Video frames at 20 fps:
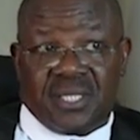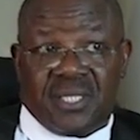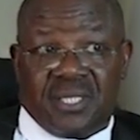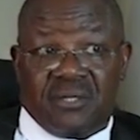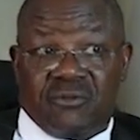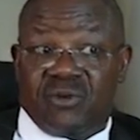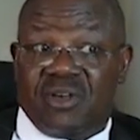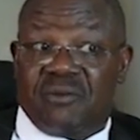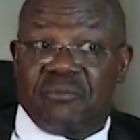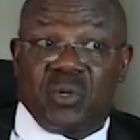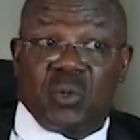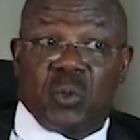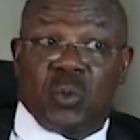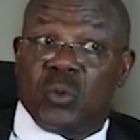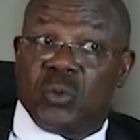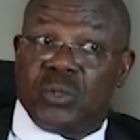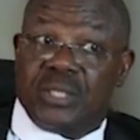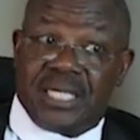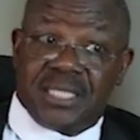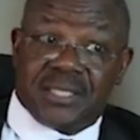If you have been
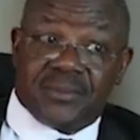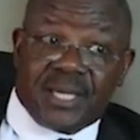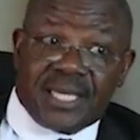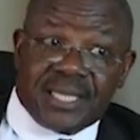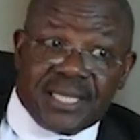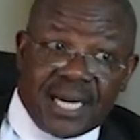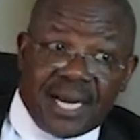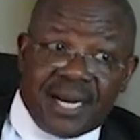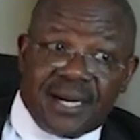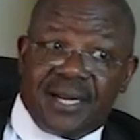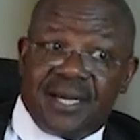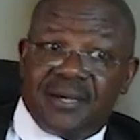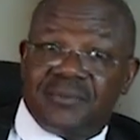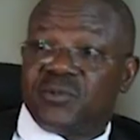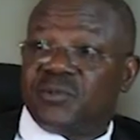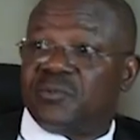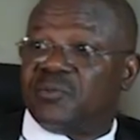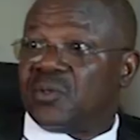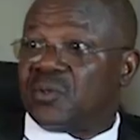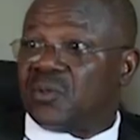colonized by the
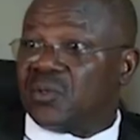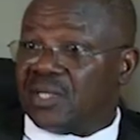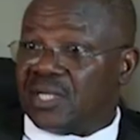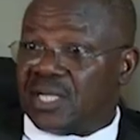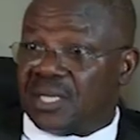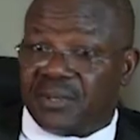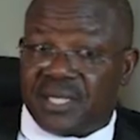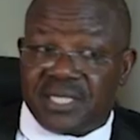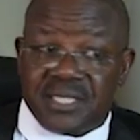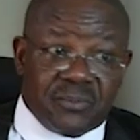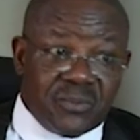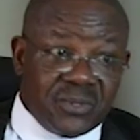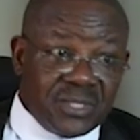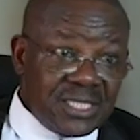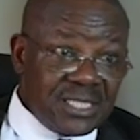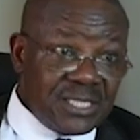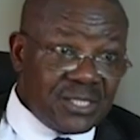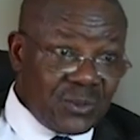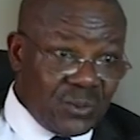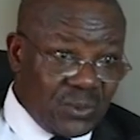Arabs, you've been colonized by the
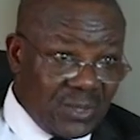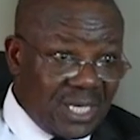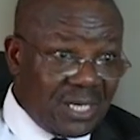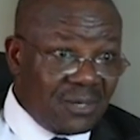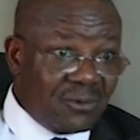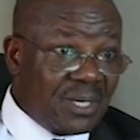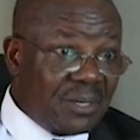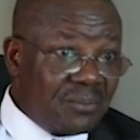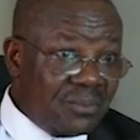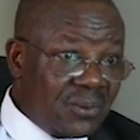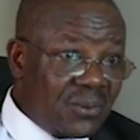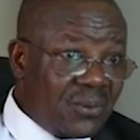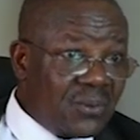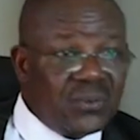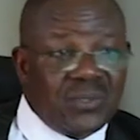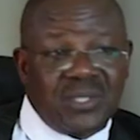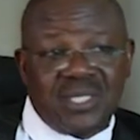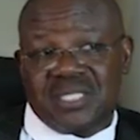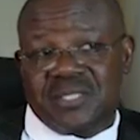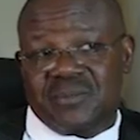British, so now we have been
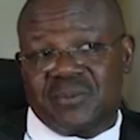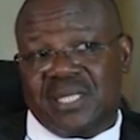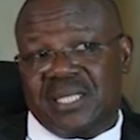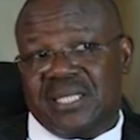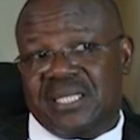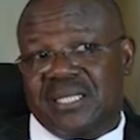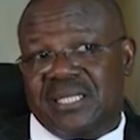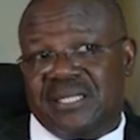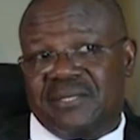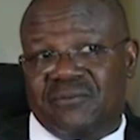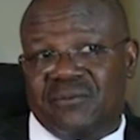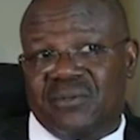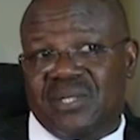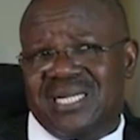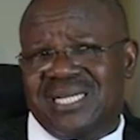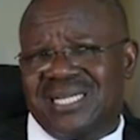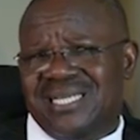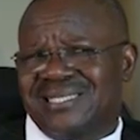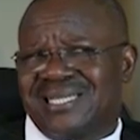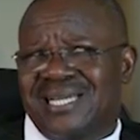colonized by the
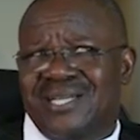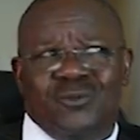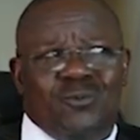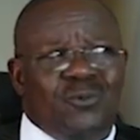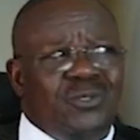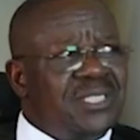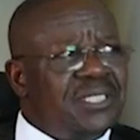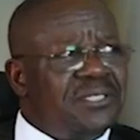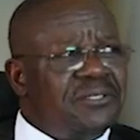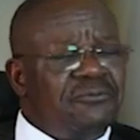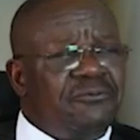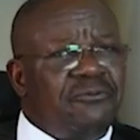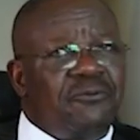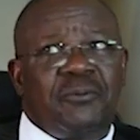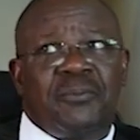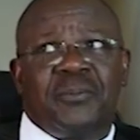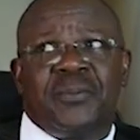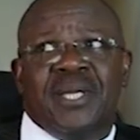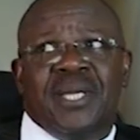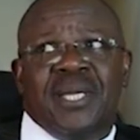Fulanis, and we want a
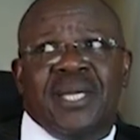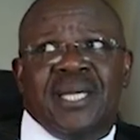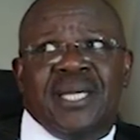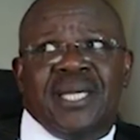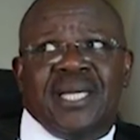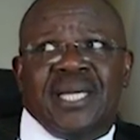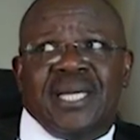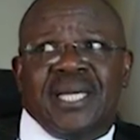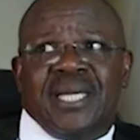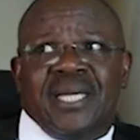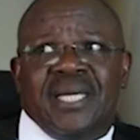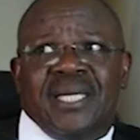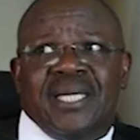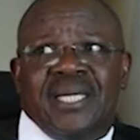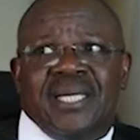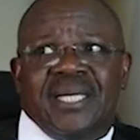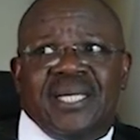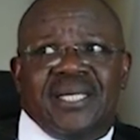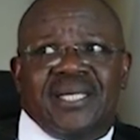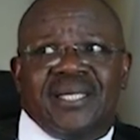reform.
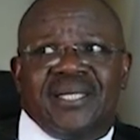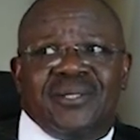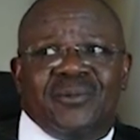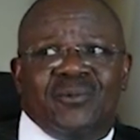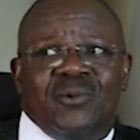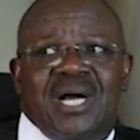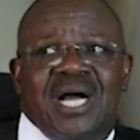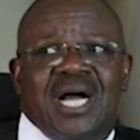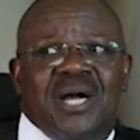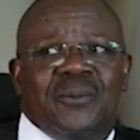What